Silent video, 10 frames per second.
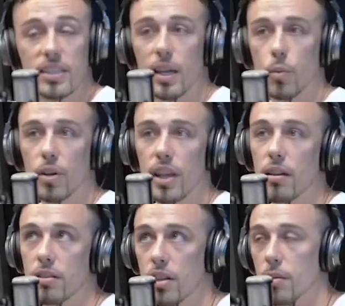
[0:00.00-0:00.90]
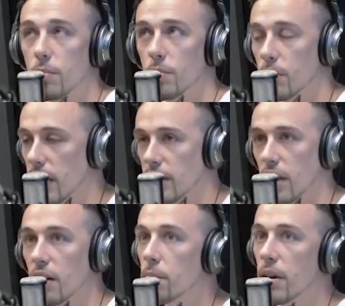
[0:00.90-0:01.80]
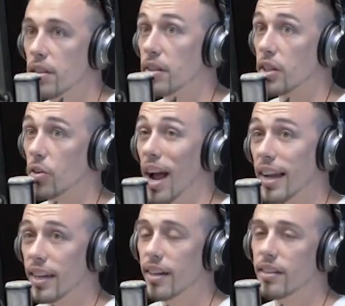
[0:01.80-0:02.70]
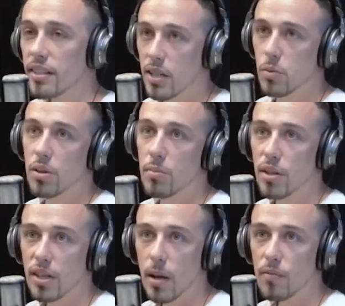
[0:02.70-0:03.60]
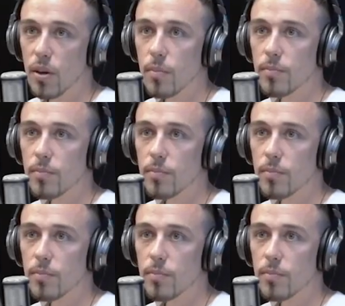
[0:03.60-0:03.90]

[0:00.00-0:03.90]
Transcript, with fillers: like where they the like the myth of the kraken. That's where the myth came from,